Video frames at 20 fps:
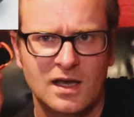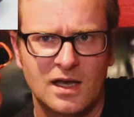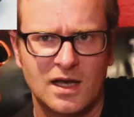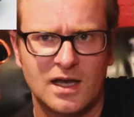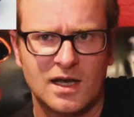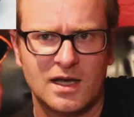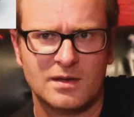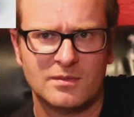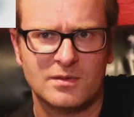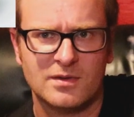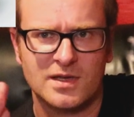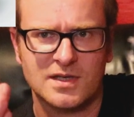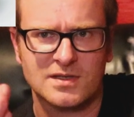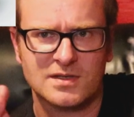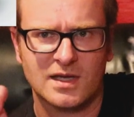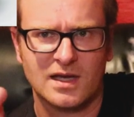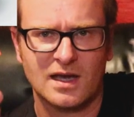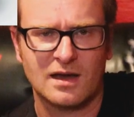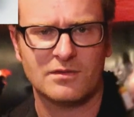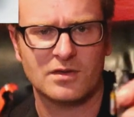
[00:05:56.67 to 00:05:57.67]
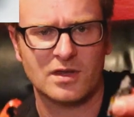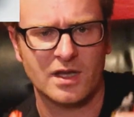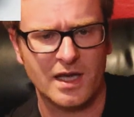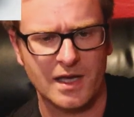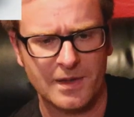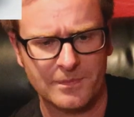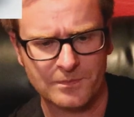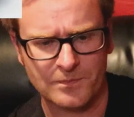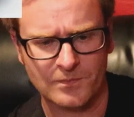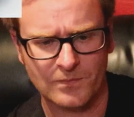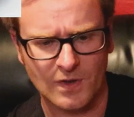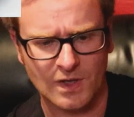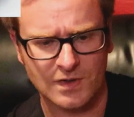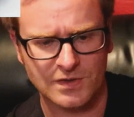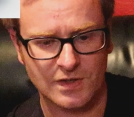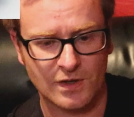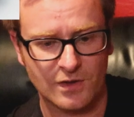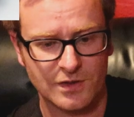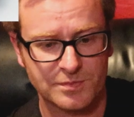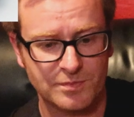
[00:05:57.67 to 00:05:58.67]
Um, and there's the cover there.
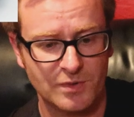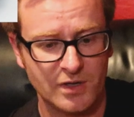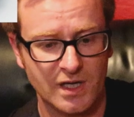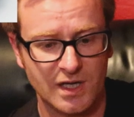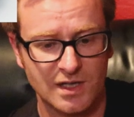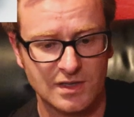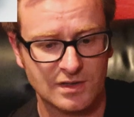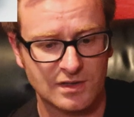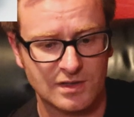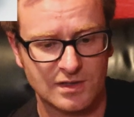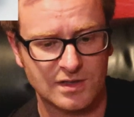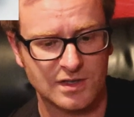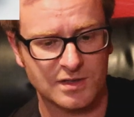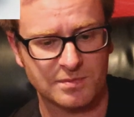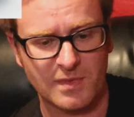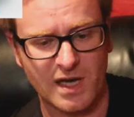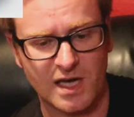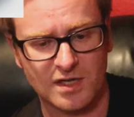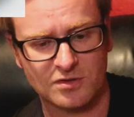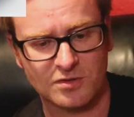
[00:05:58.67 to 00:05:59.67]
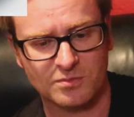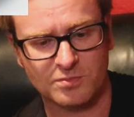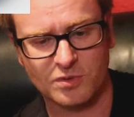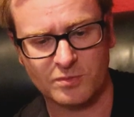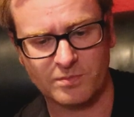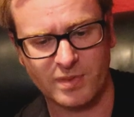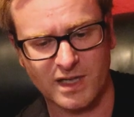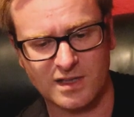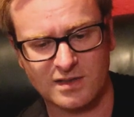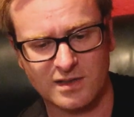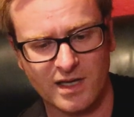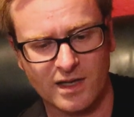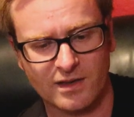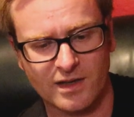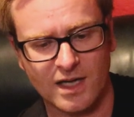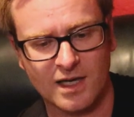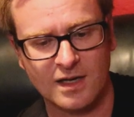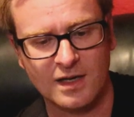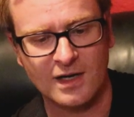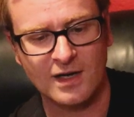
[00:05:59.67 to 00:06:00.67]
So it's pretty easy to dismantle, put back
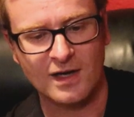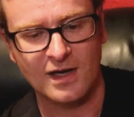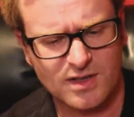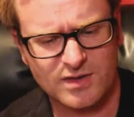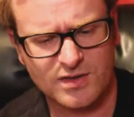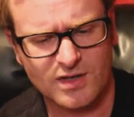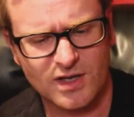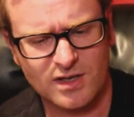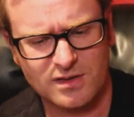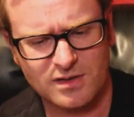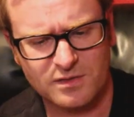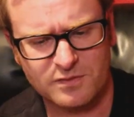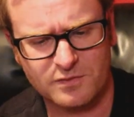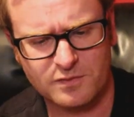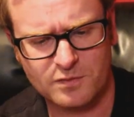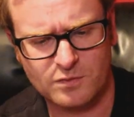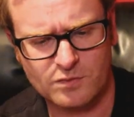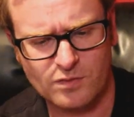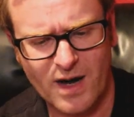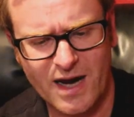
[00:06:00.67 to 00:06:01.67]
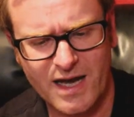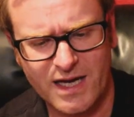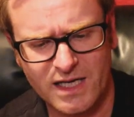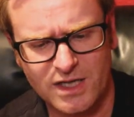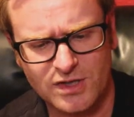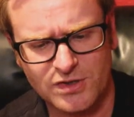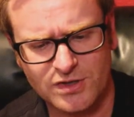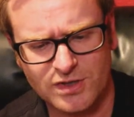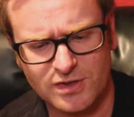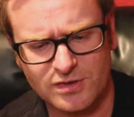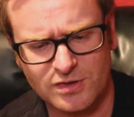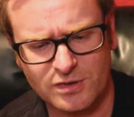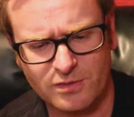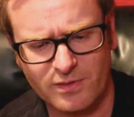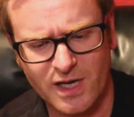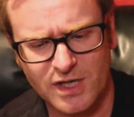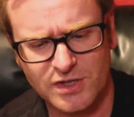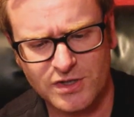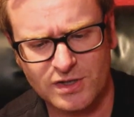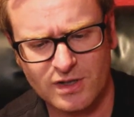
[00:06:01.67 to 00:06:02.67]
together. In terms of range and
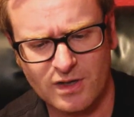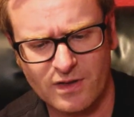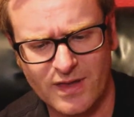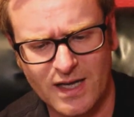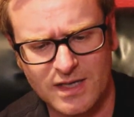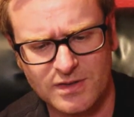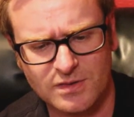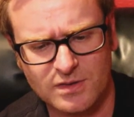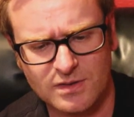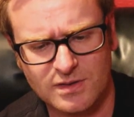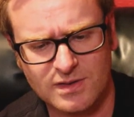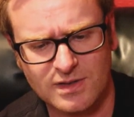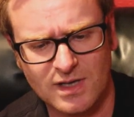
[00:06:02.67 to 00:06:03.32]
duration and that sort of